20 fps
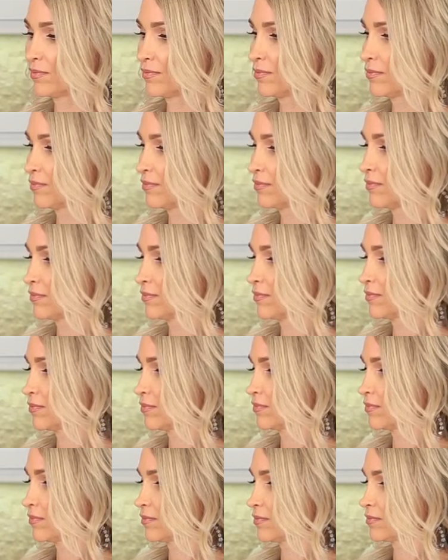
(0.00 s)

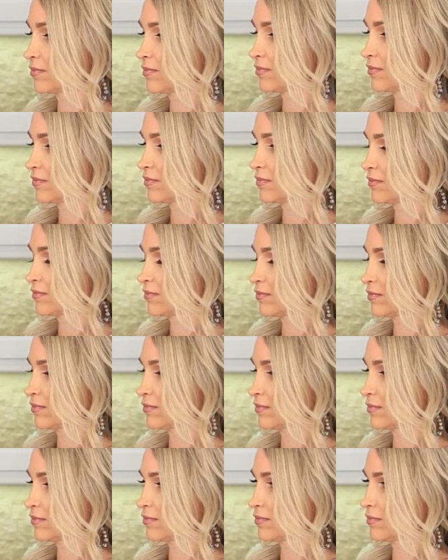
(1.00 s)

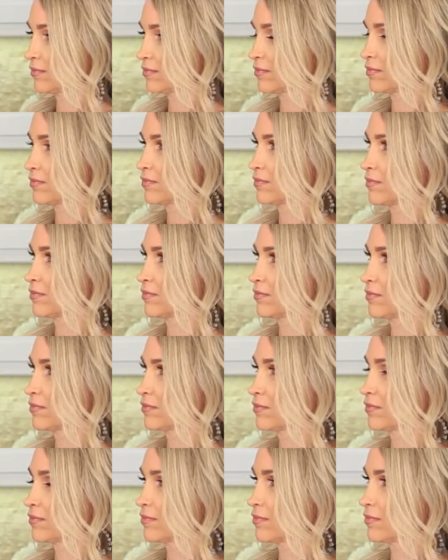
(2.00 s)

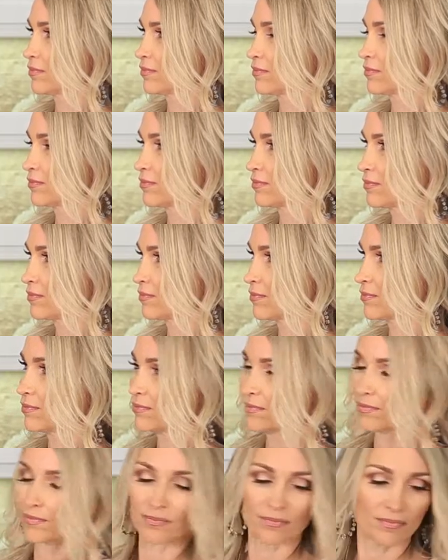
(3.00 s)

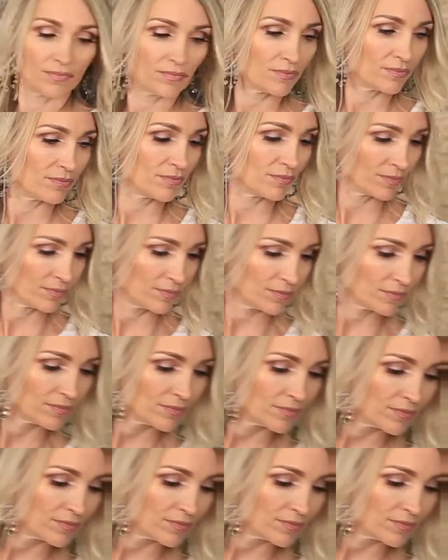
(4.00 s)
(not speaking)